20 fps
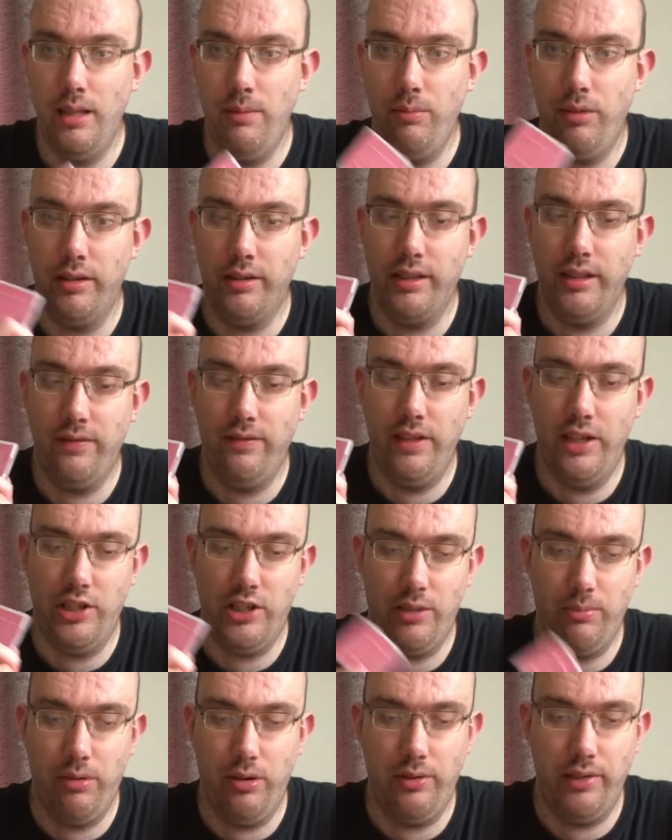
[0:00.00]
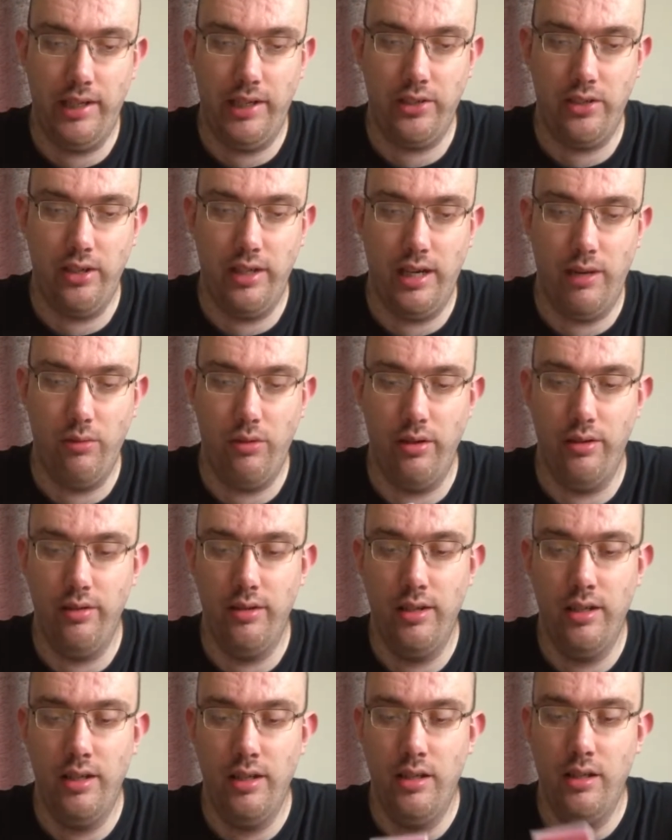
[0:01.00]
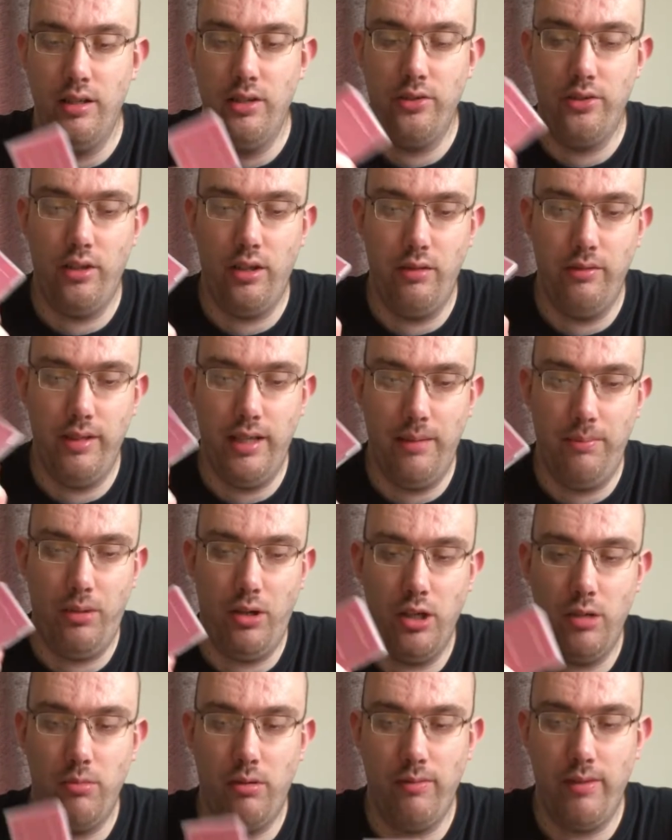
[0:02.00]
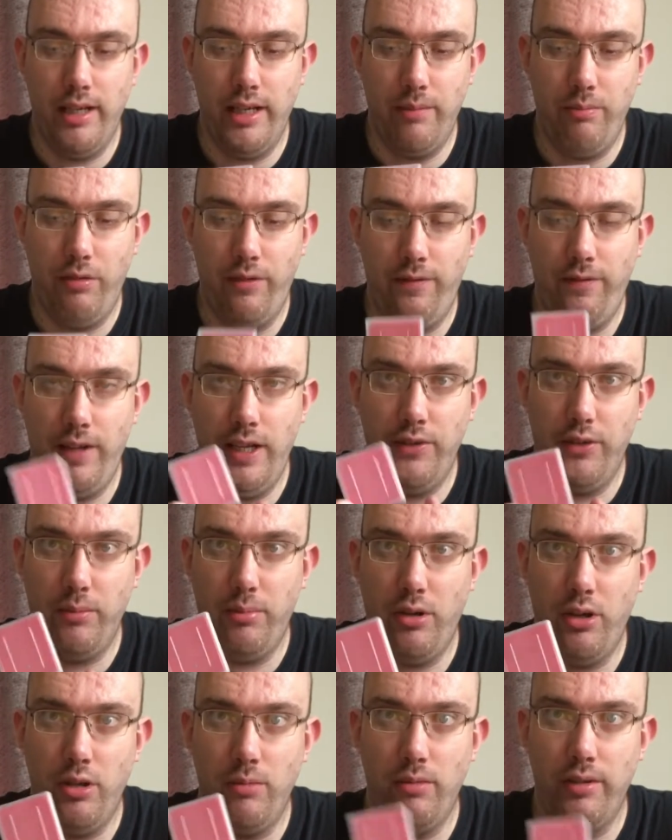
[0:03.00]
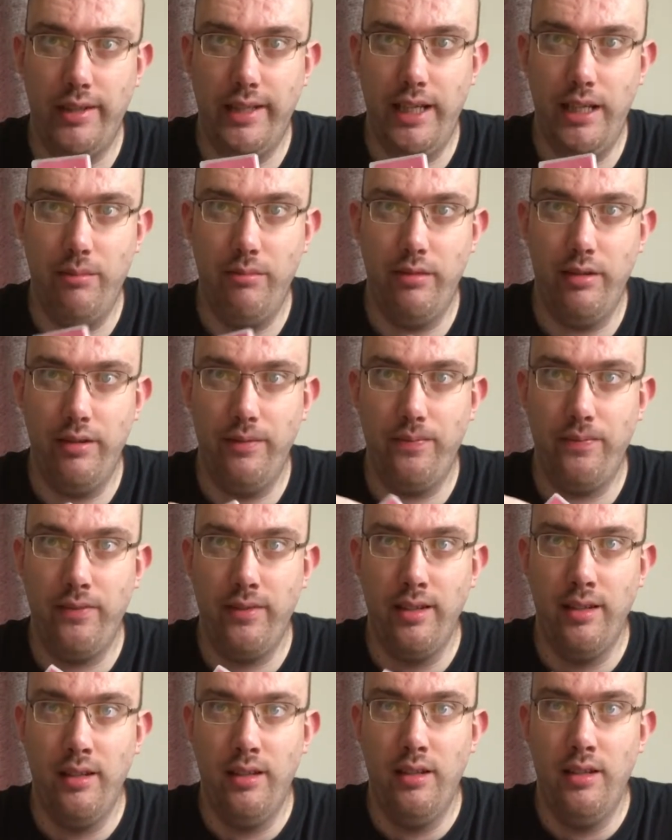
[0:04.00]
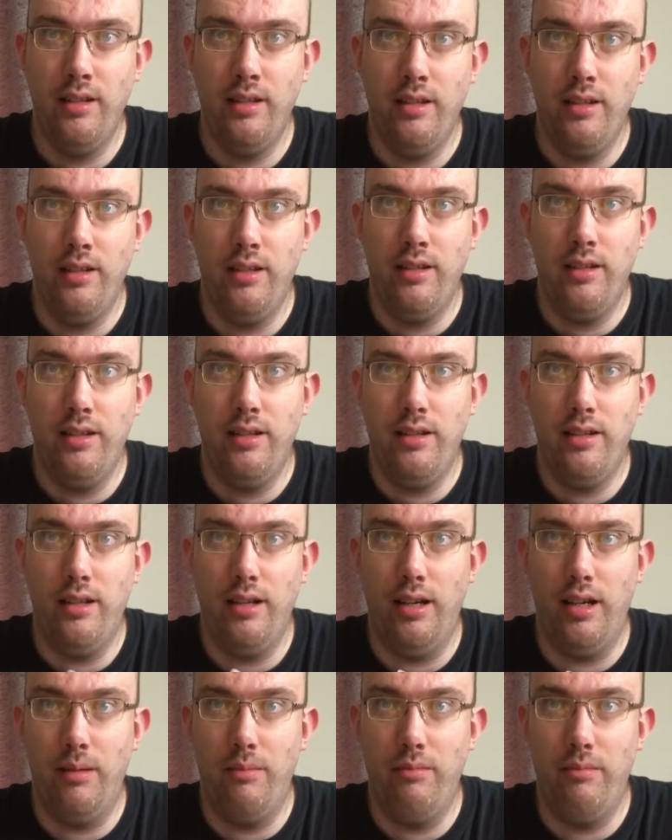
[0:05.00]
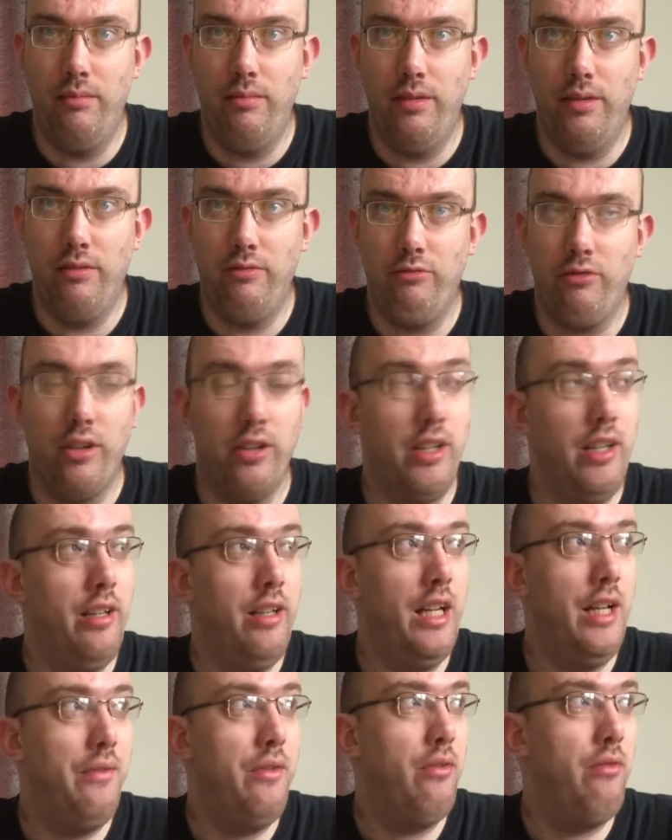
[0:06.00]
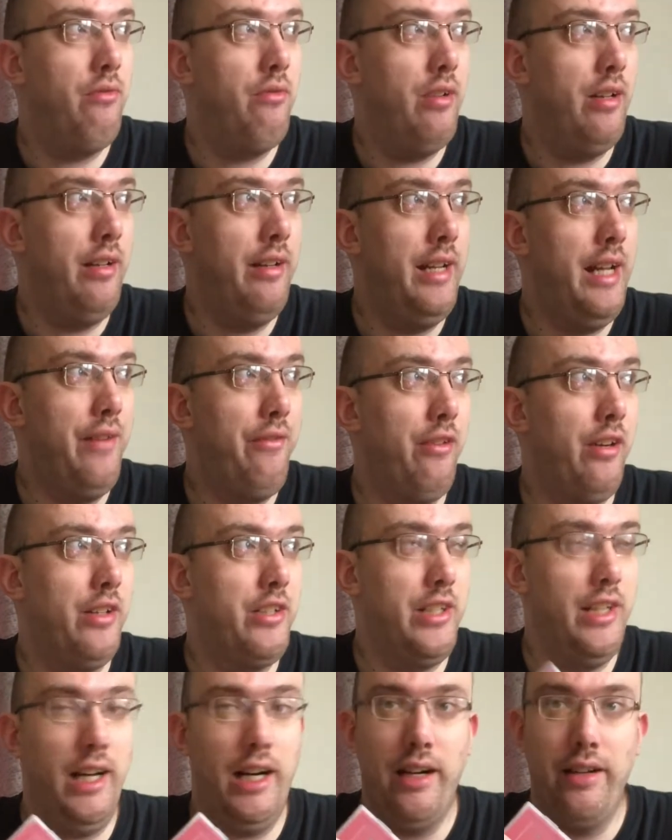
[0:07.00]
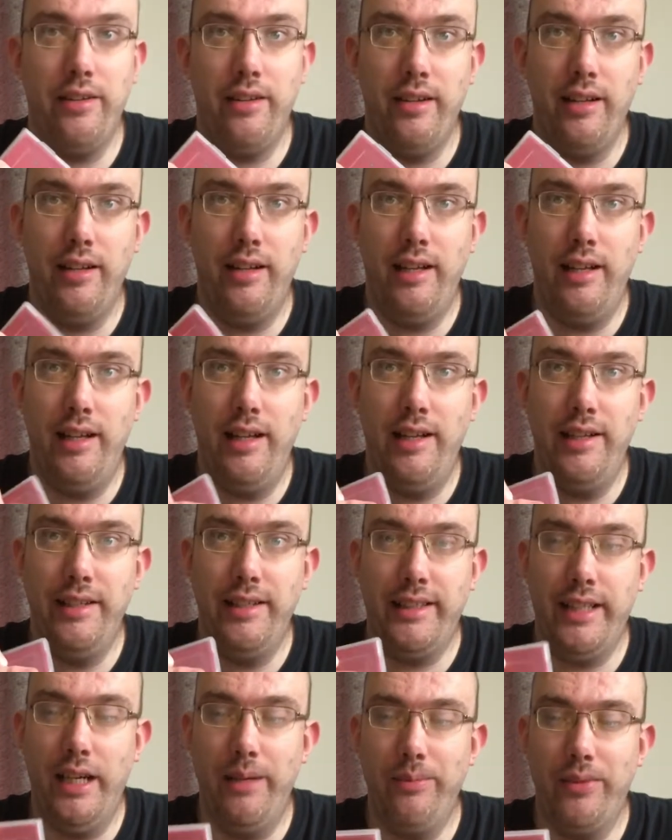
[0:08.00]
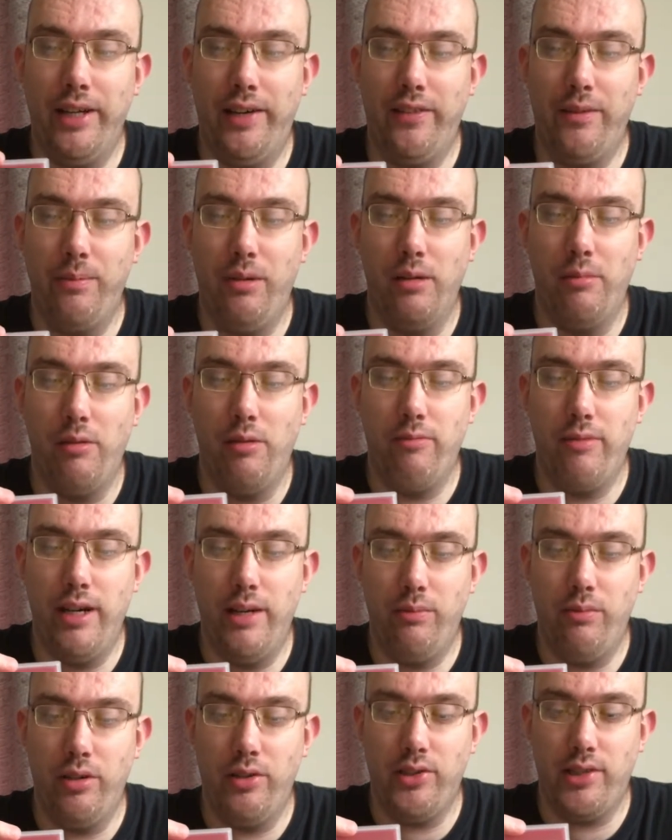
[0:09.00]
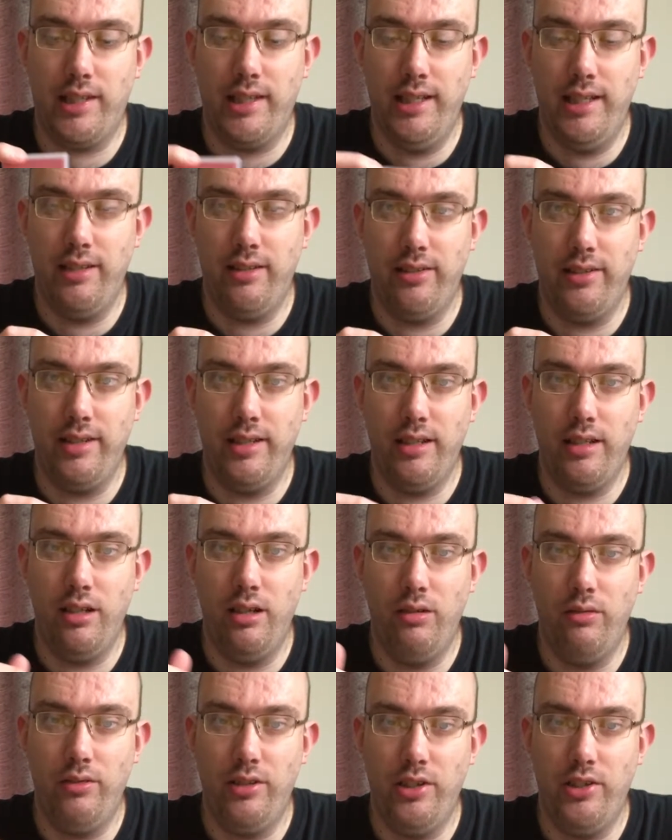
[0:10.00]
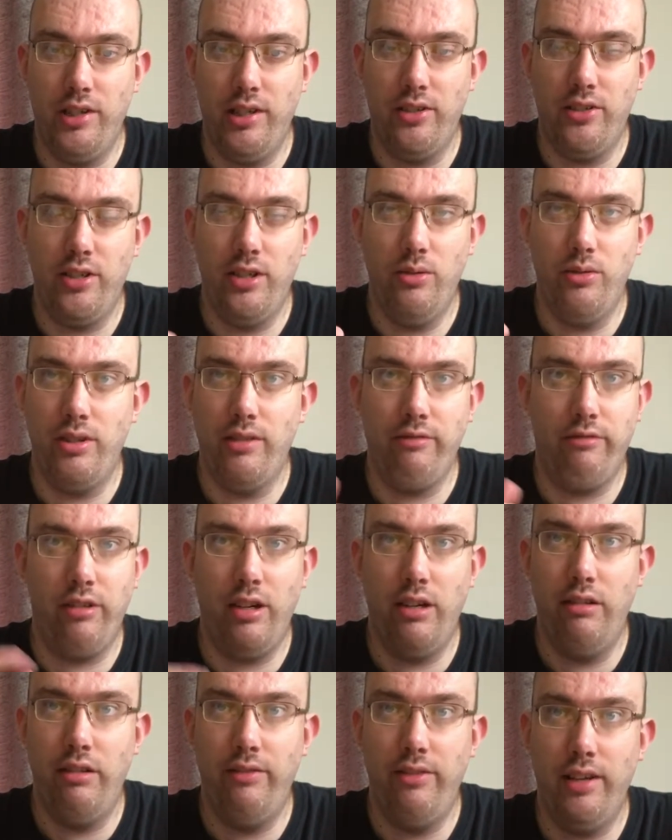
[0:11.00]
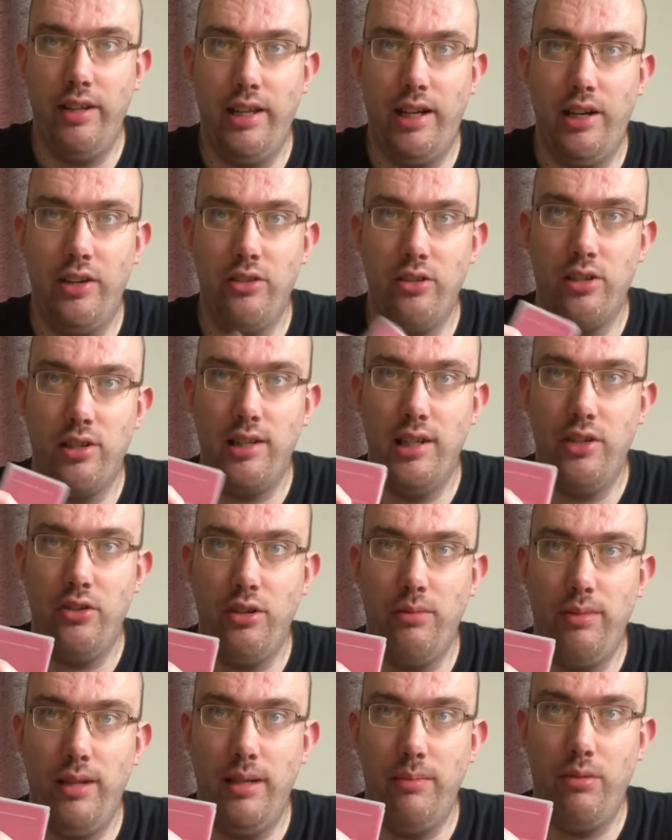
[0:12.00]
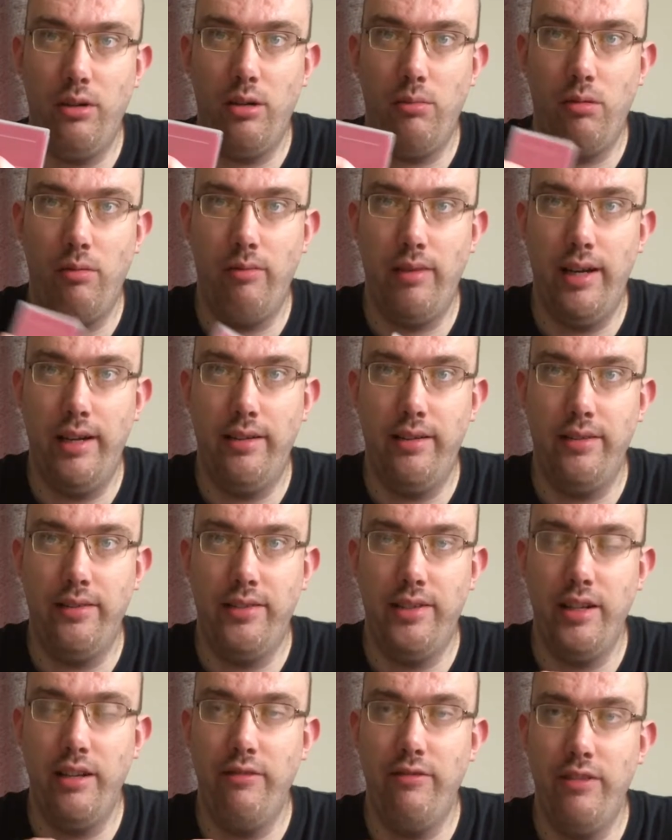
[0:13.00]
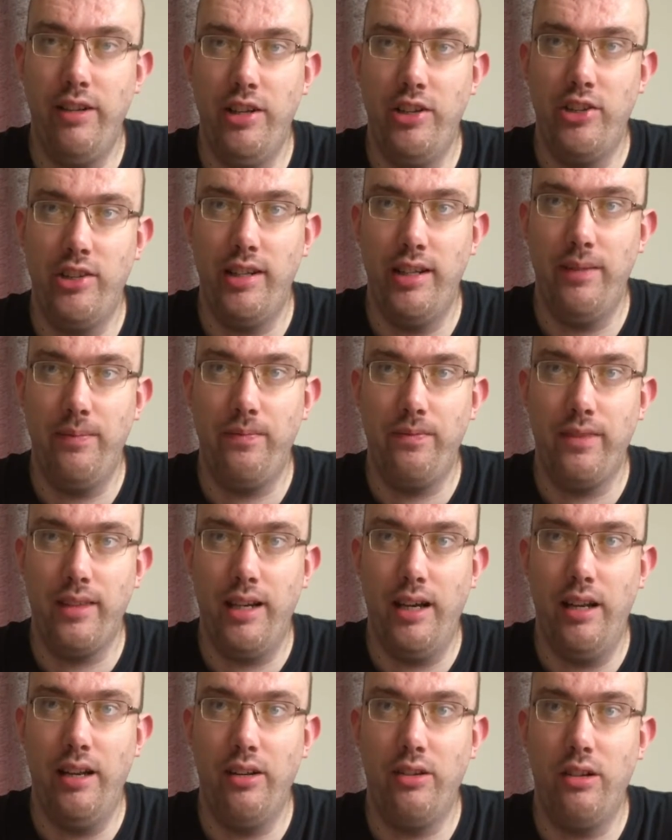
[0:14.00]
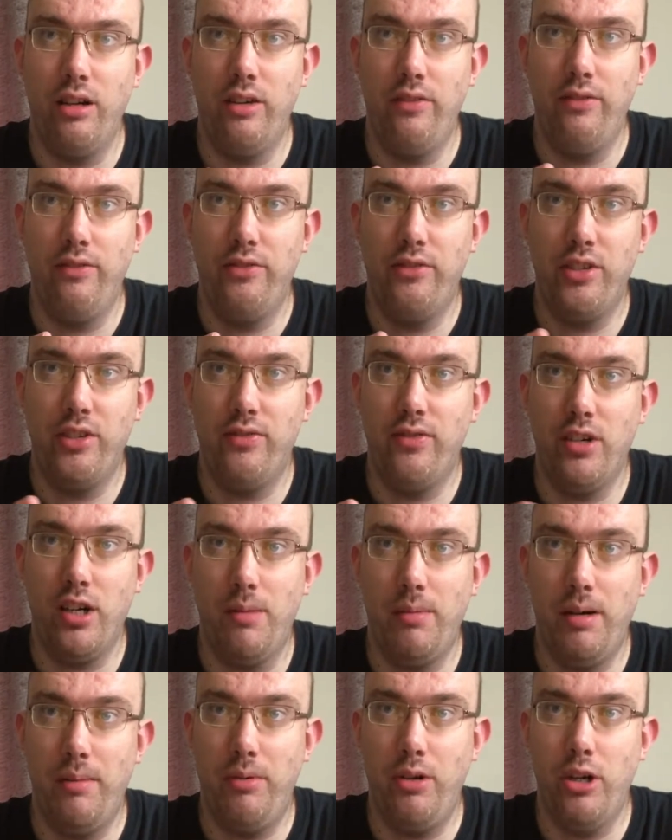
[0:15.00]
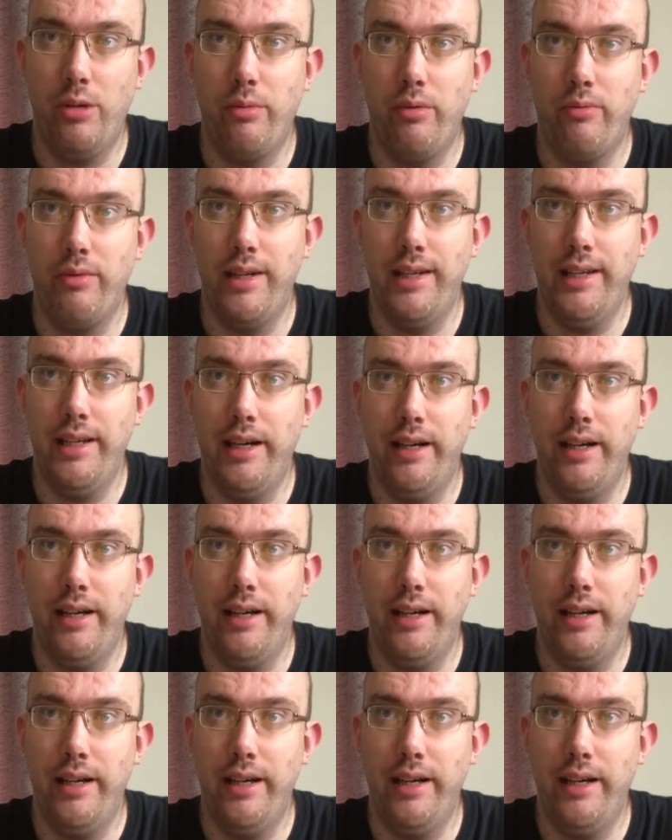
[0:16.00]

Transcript: I did finish the Pokédex on that one. So yeah, Pokemon Red, my favourite Pokemon game. I never actually had any games after Pokemon Red when I was a kid. I didn't go to Gen 2 or Gen 3 or anything like that. I just literally played Pokemon Red, didn't finish it, and I kind of just forgot about Pokemon really.